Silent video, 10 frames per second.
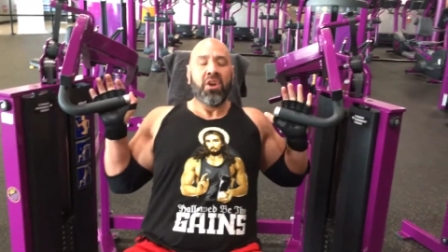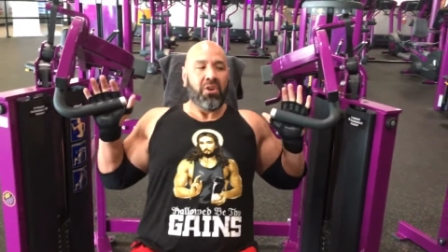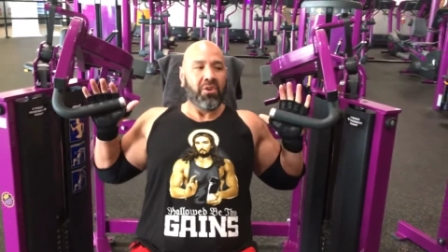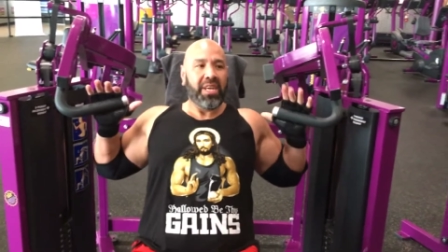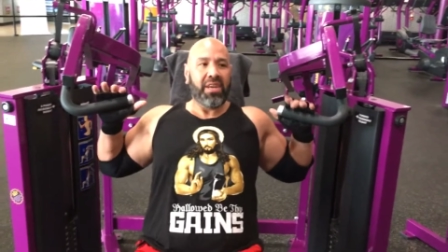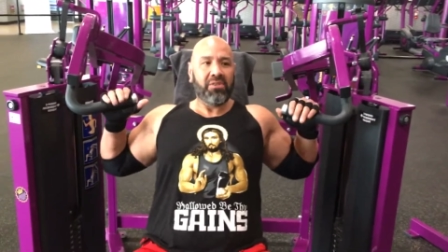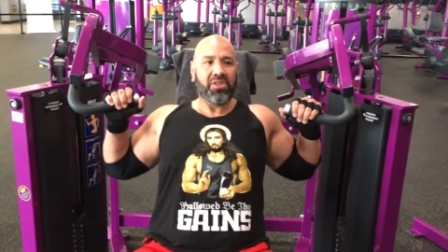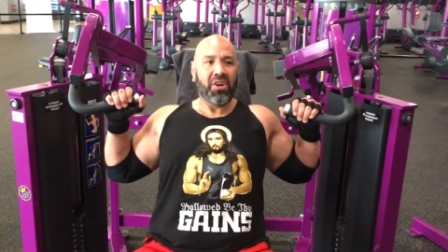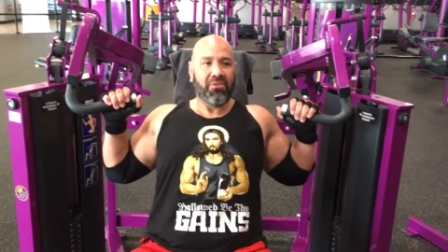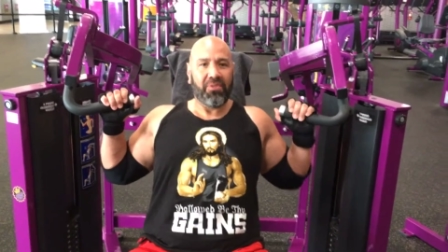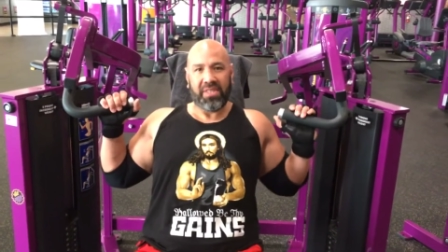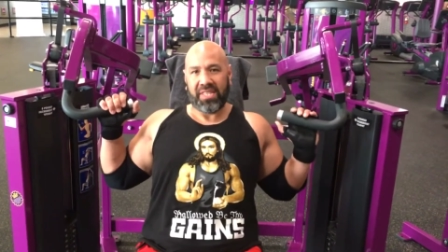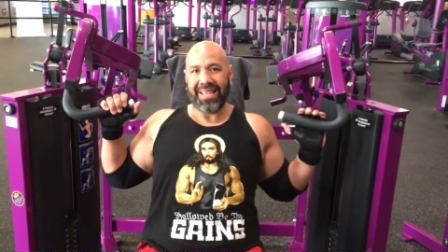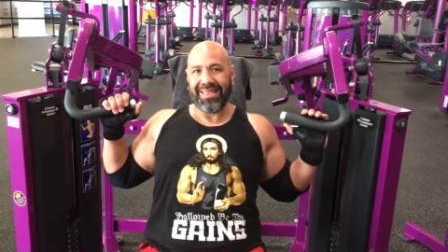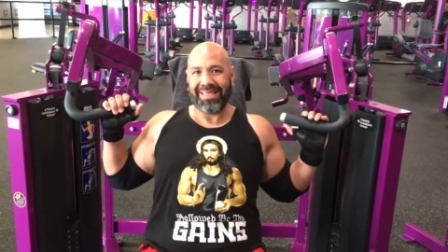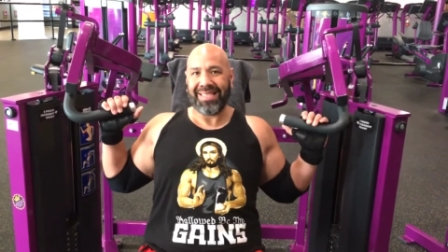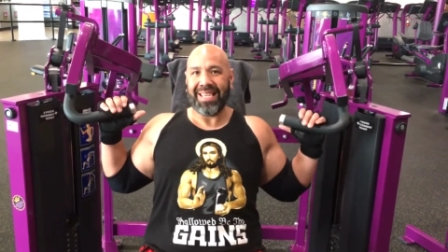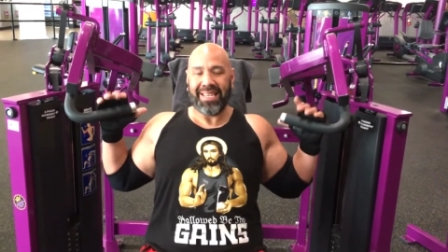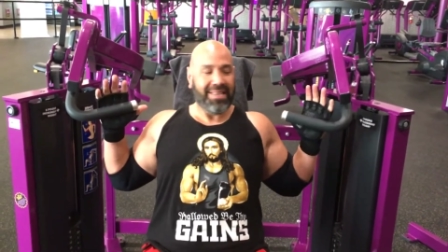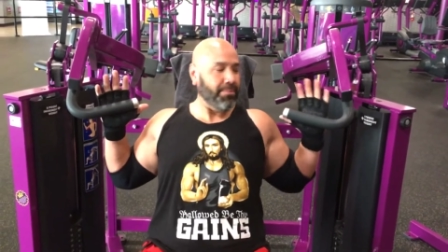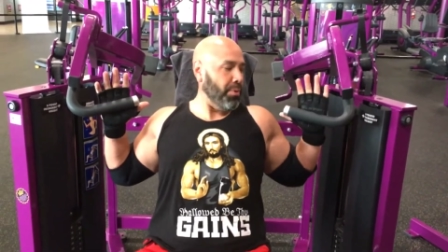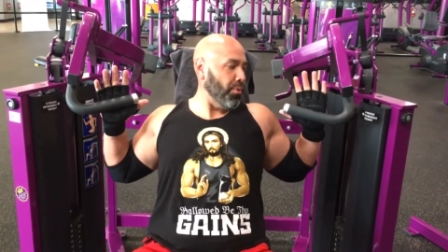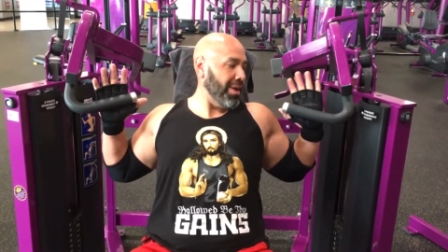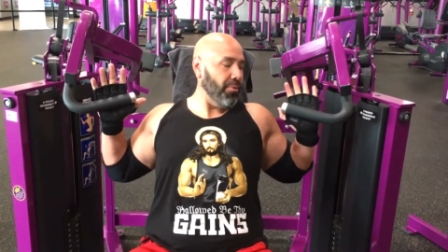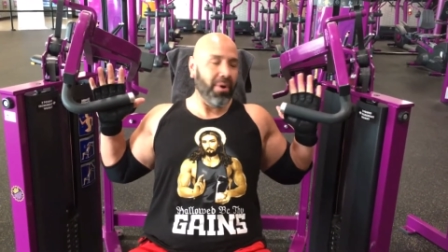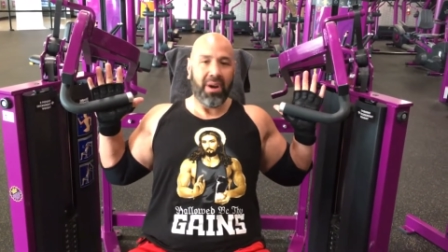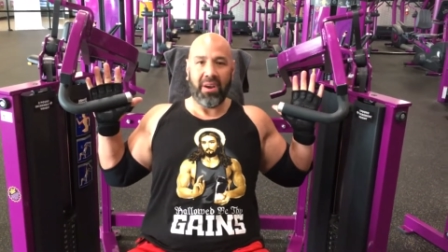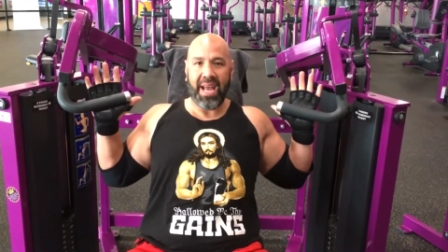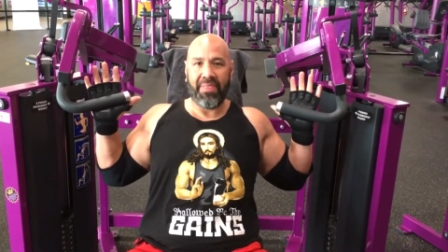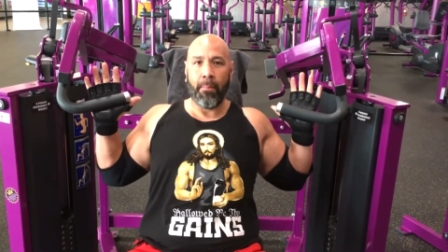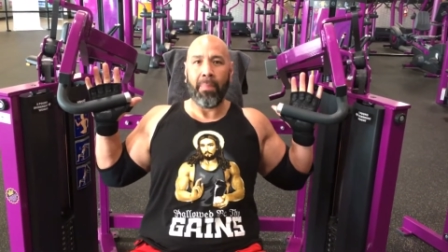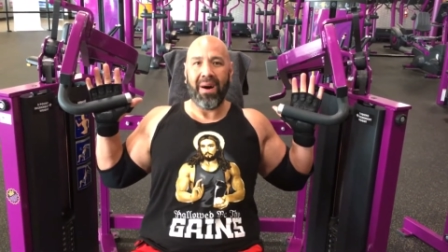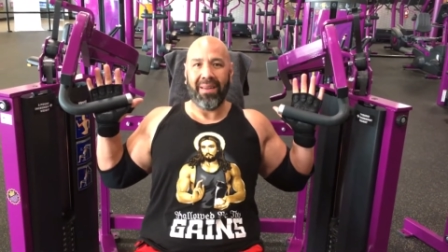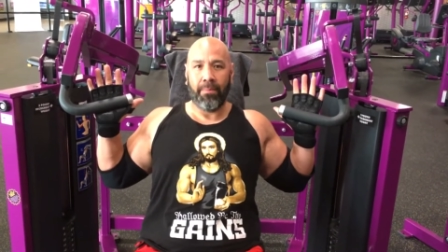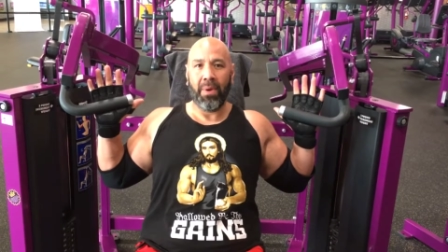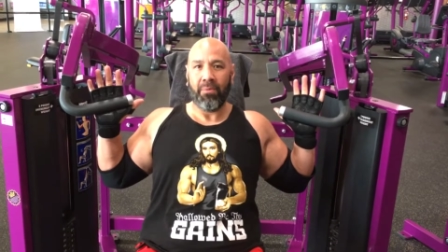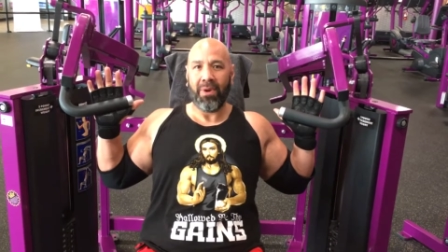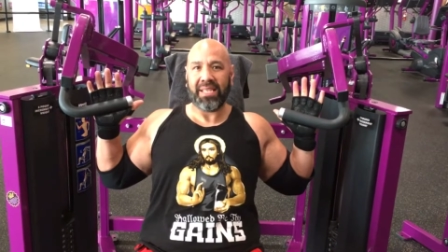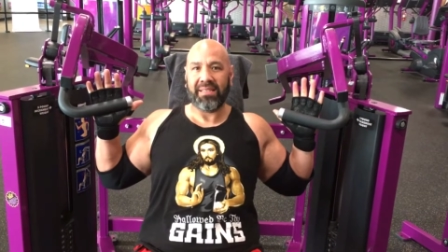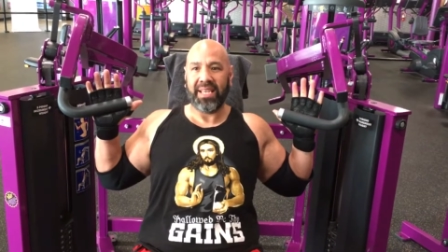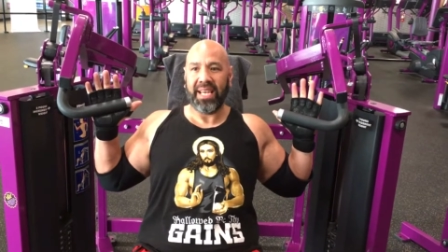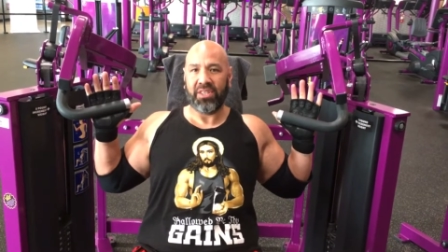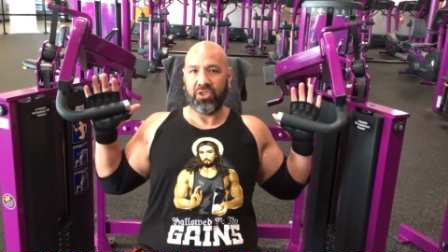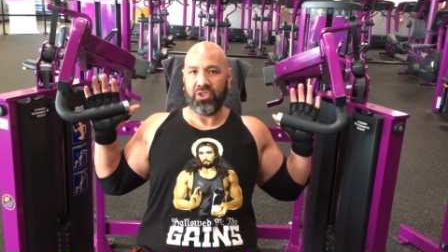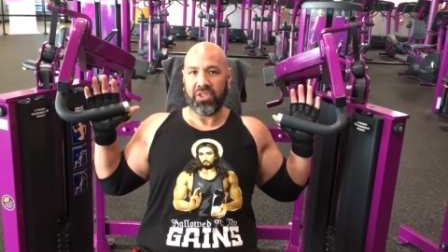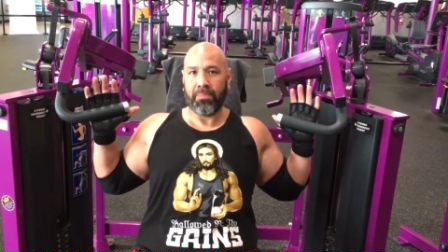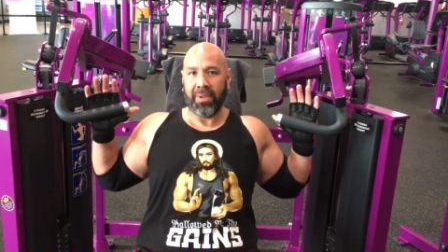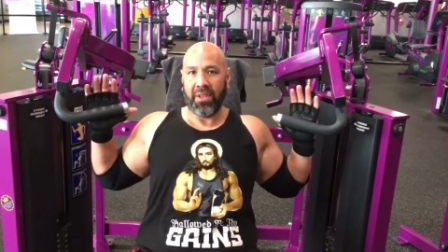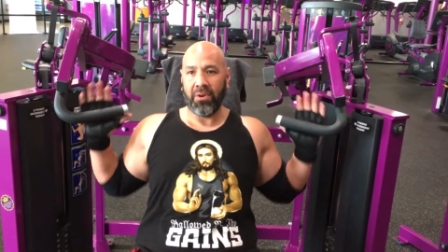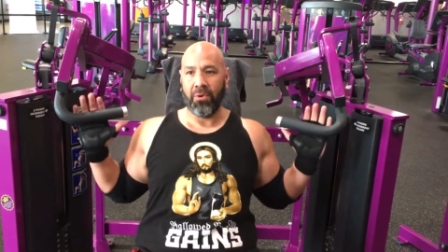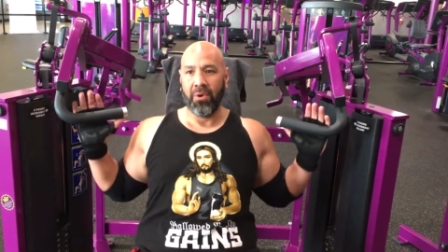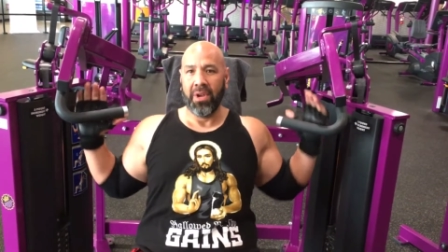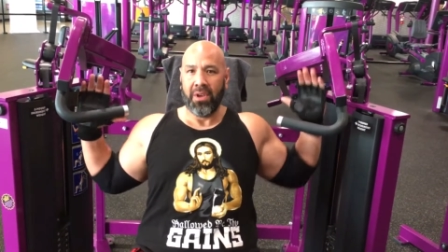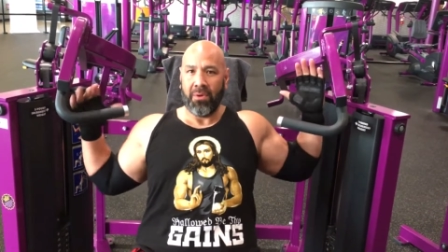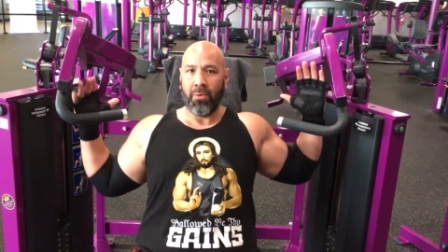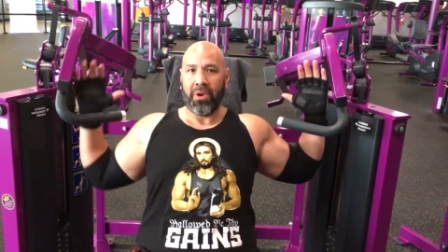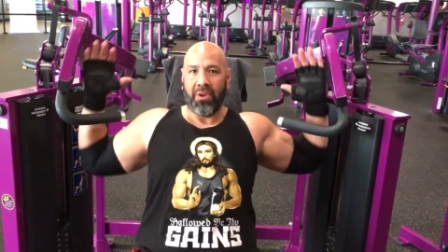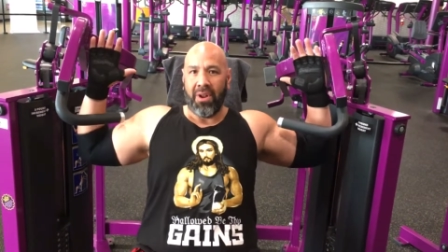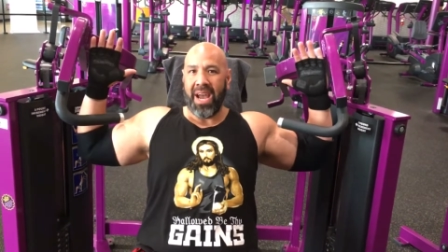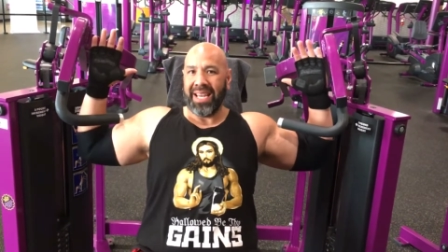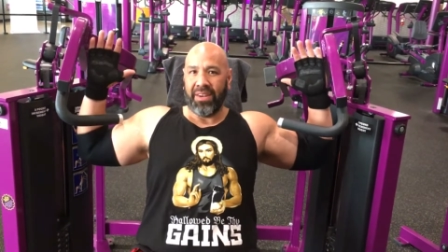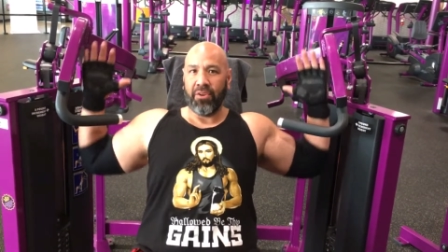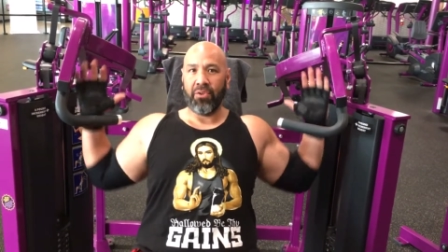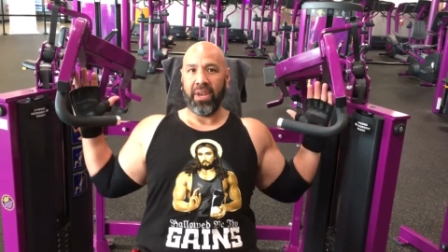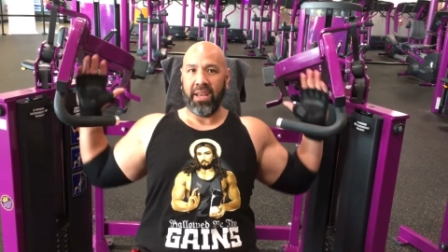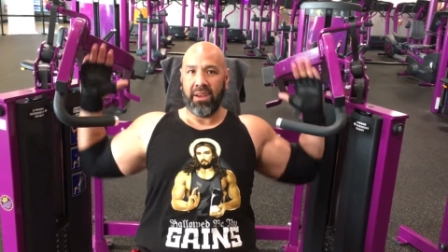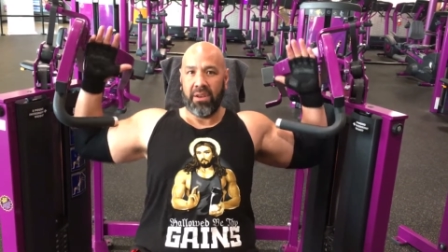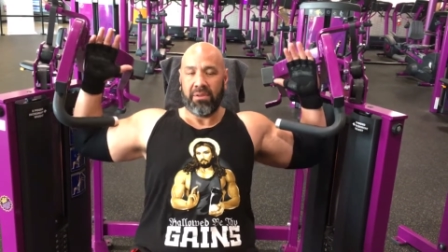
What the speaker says: You're going to get yourself, set the seat at a point where at the bottom, resting, it's just below where your 90-degree